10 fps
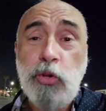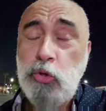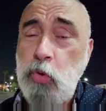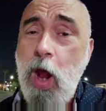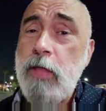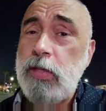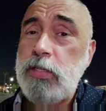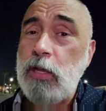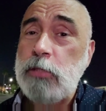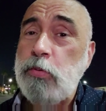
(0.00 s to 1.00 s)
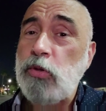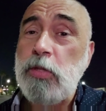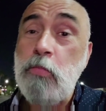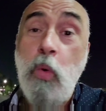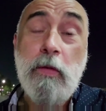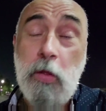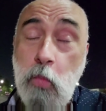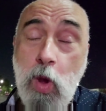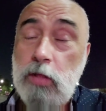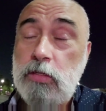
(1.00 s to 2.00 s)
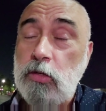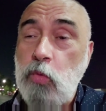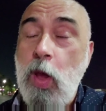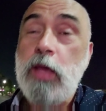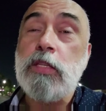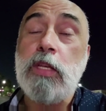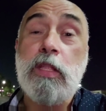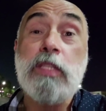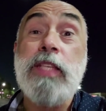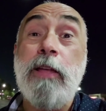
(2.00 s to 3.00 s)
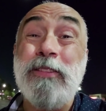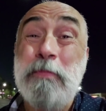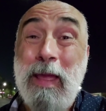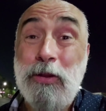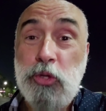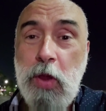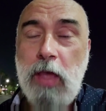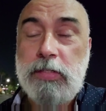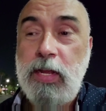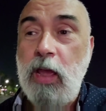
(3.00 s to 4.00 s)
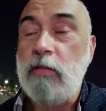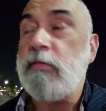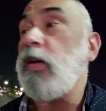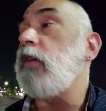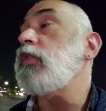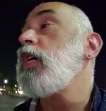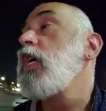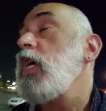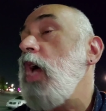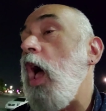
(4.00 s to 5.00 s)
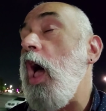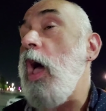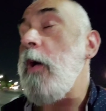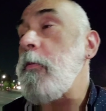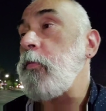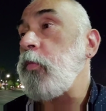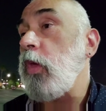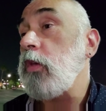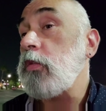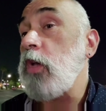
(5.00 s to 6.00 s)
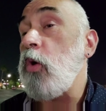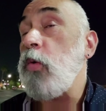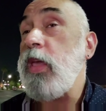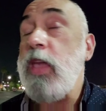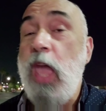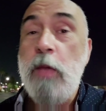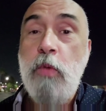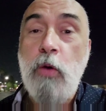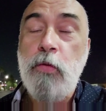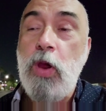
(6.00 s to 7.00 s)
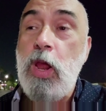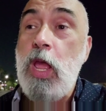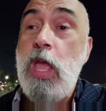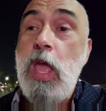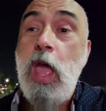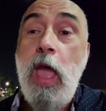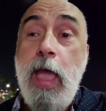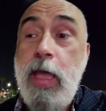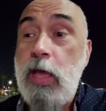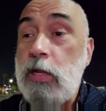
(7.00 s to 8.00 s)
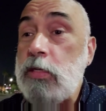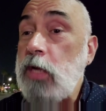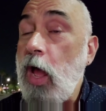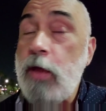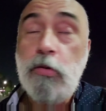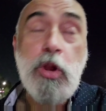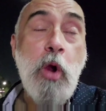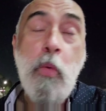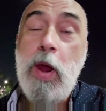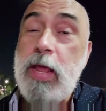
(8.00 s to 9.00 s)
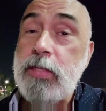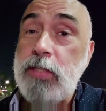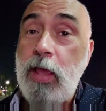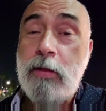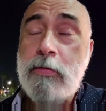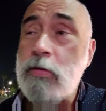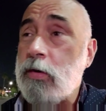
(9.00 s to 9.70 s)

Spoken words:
you try the salesperson more than once or twice, and the sales manager has to get involved. So he came over, and I don't know what I said.